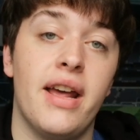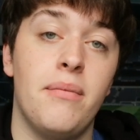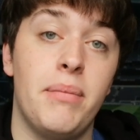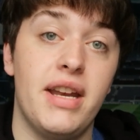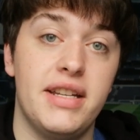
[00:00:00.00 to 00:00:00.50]

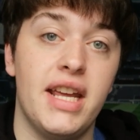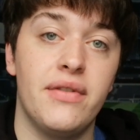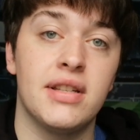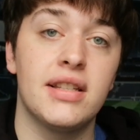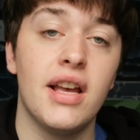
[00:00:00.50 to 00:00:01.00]
and Ben
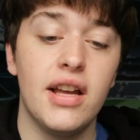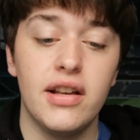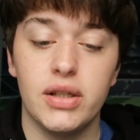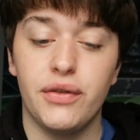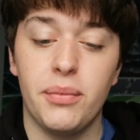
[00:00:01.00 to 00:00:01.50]
Davies.
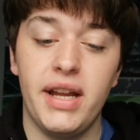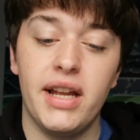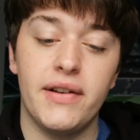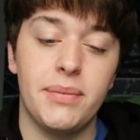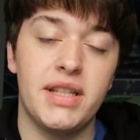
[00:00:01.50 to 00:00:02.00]
So for
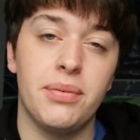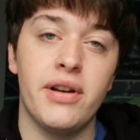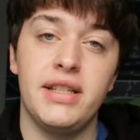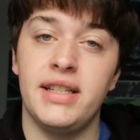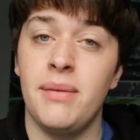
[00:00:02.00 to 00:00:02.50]
me, I was a bit
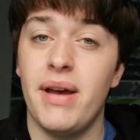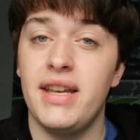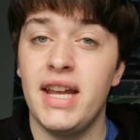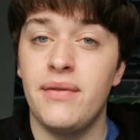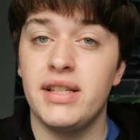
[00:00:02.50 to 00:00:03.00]
surprised to see
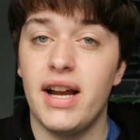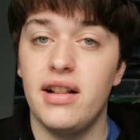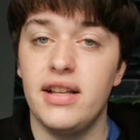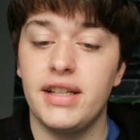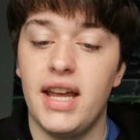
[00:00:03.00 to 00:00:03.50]
Ben Davies
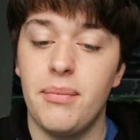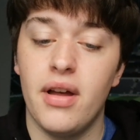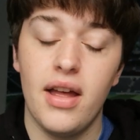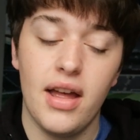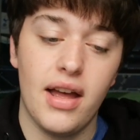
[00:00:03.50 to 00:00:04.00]
starting this
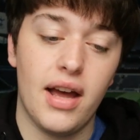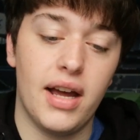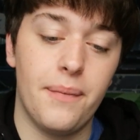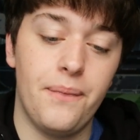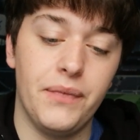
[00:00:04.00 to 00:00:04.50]
game.
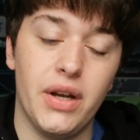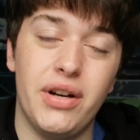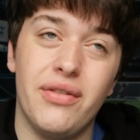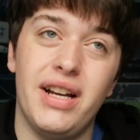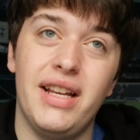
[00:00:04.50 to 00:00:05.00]
Um, the
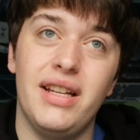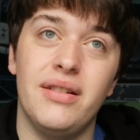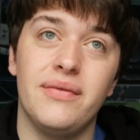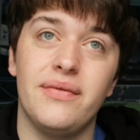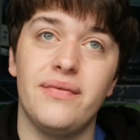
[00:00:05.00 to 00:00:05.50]
only
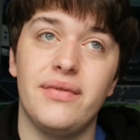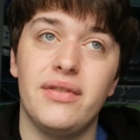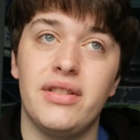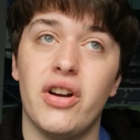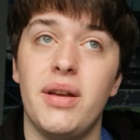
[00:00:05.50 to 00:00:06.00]
really
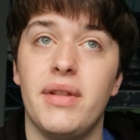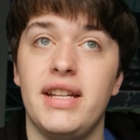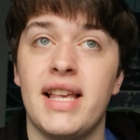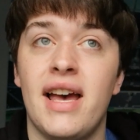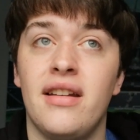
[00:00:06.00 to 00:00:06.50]
time that
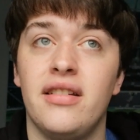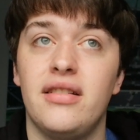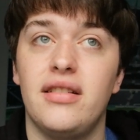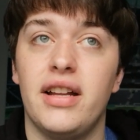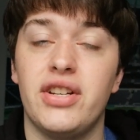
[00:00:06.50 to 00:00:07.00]
he's had
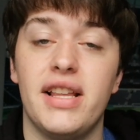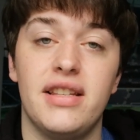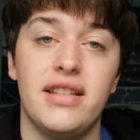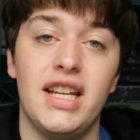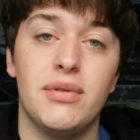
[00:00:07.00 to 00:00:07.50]
a
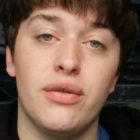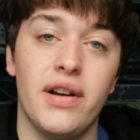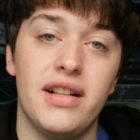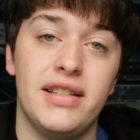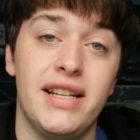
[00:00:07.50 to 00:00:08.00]
chance in the team so
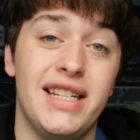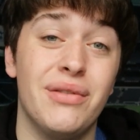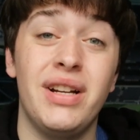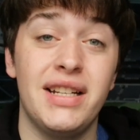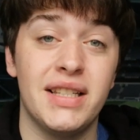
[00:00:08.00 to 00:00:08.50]
far this season, he
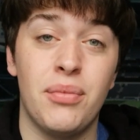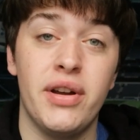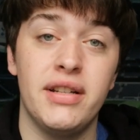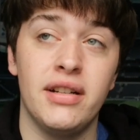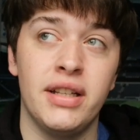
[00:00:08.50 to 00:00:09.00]
really
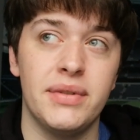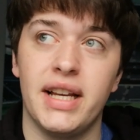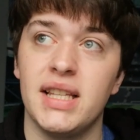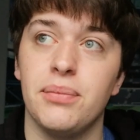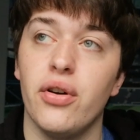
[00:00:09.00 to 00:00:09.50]
disappointed. I think it was
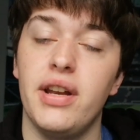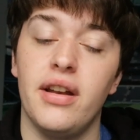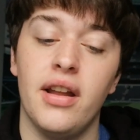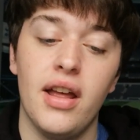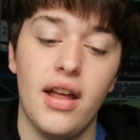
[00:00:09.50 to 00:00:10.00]
against
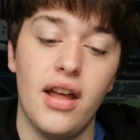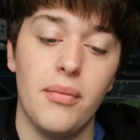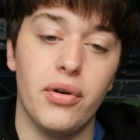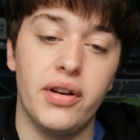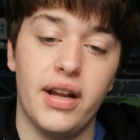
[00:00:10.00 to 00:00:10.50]
Brighton,
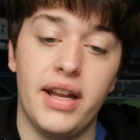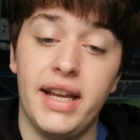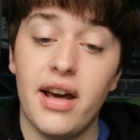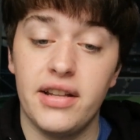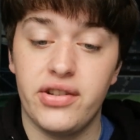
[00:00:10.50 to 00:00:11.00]
but uh,
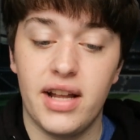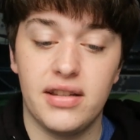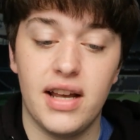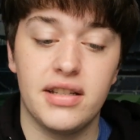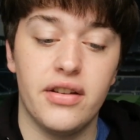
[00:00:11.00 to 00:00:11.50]
he got his
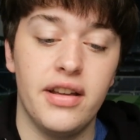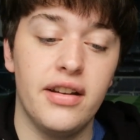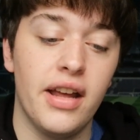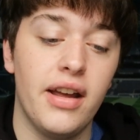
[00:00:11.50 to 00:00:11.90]
chance last night.